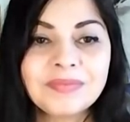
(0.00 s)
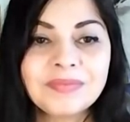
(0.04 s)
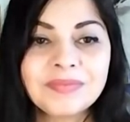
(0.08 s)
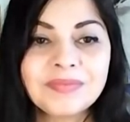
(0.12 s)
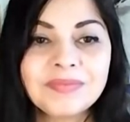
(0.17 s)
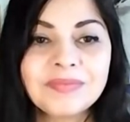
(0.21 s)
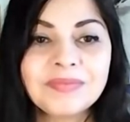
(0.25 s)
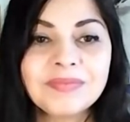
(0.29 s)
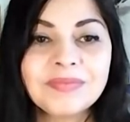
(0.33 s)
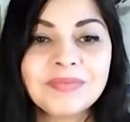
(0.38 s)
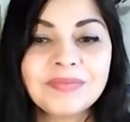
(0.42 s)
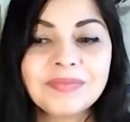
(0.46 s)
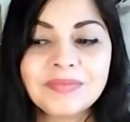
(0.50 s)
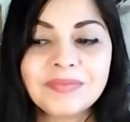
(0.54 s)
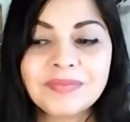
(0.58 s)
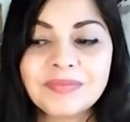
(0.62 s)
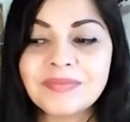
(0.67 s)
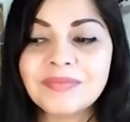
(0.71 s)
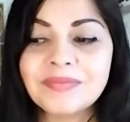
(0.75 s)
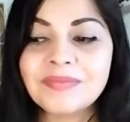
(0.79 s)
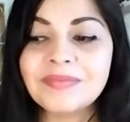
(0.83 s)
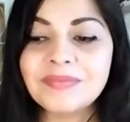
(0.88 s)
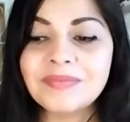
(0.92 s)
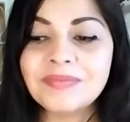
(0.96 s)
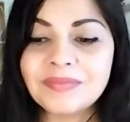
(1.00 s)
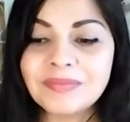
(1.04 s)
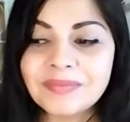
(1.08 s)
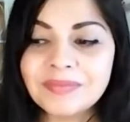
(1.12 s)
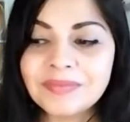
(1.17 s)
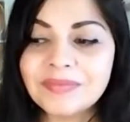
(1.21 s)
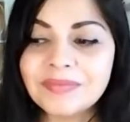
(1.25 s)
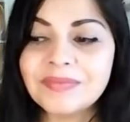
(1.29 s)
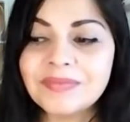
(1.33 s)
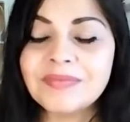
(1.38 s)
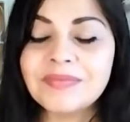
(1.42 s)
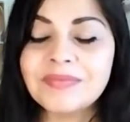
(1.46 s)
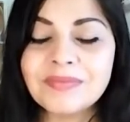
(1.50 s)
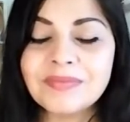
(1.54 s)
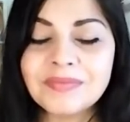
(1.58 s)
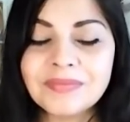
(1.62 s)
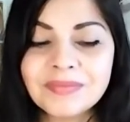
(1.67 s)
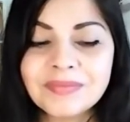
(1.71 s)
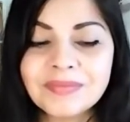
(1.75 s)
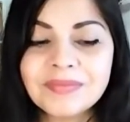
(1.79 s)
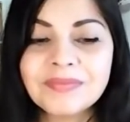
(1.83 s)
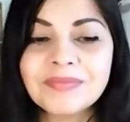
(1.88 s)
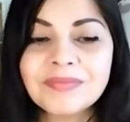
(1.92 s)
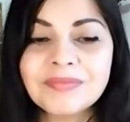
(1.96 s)

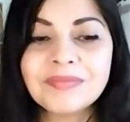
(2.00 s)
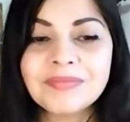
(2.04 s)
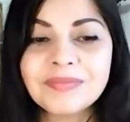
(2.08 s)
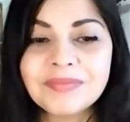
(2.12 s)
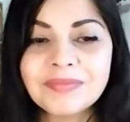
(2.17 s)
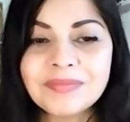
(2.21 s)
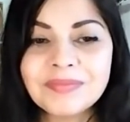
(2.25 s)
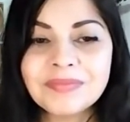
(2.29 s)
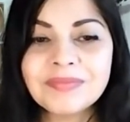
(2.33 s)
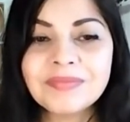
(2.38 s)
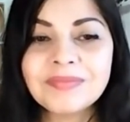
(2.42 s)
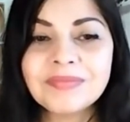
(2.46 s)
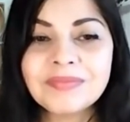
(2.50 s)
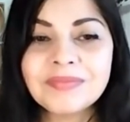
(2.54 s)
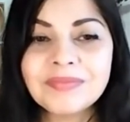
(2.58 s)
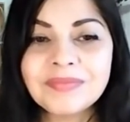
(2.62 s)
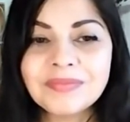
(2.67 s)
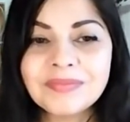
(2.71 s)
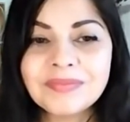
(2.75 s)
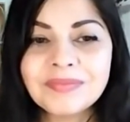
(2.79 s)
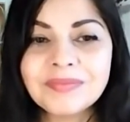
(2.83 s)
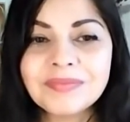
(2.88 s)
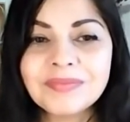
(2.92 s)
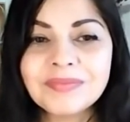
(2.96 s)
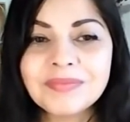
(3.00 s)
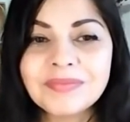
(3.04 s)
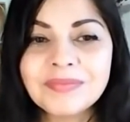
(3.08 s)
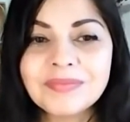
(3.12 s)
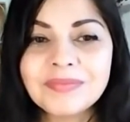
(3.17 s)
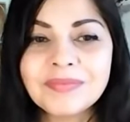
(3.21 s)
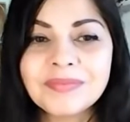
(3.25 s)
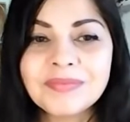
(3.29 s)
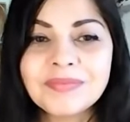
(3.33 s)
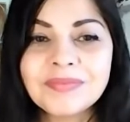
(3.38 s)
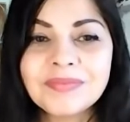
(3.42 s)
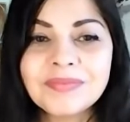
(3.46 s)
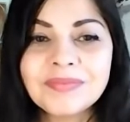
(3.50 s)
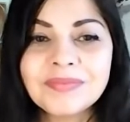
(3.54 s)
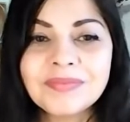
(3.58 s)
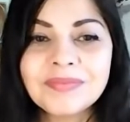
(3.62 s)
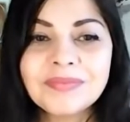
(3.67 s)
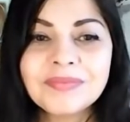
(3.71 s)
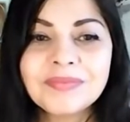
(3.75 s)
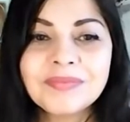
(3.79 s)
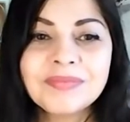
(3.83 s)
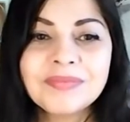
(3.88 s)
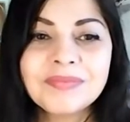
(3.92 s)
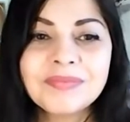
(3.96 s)

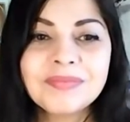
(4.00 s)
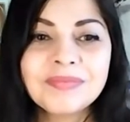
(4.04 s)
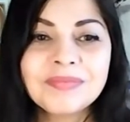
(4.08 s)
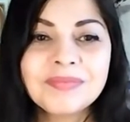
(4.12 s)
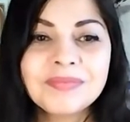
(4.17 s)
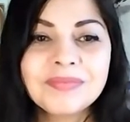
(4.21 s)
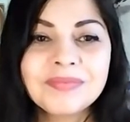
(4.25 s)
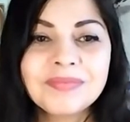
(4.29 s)
The person shown says nothing.